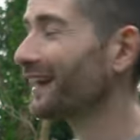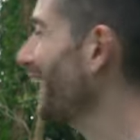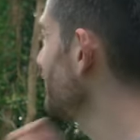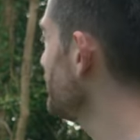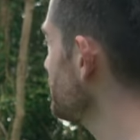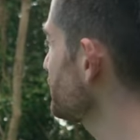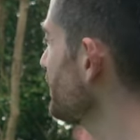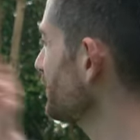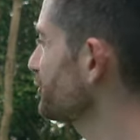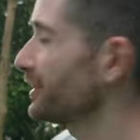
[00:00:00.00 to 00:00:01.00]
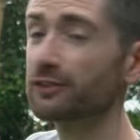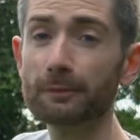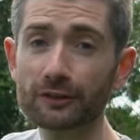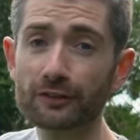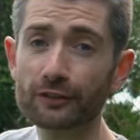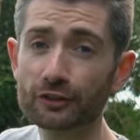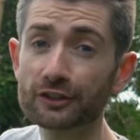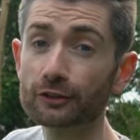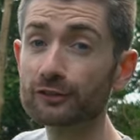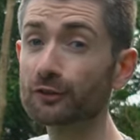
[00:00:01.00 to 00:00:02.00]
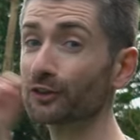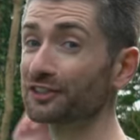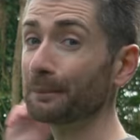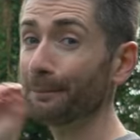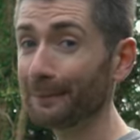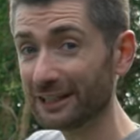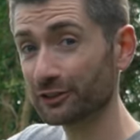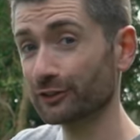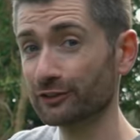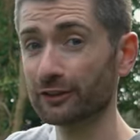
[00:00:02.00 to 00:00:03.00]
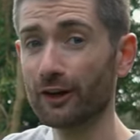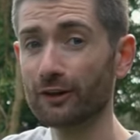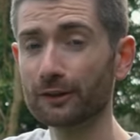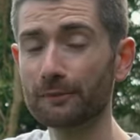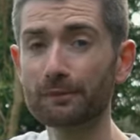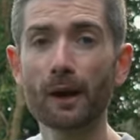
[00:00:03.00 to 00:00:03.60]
and this section is about 30 or 40 meters long.